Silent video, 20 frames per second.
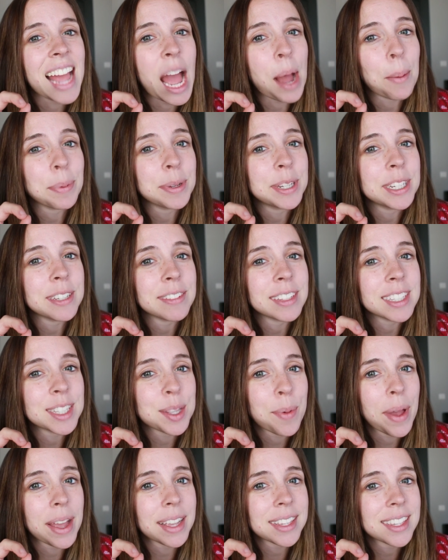Apple TV is
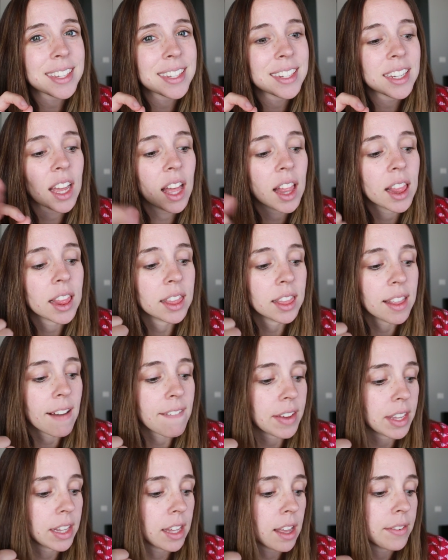the best.
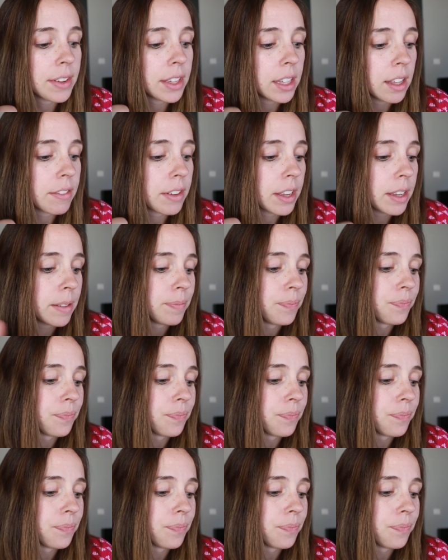Love it, love it, love it.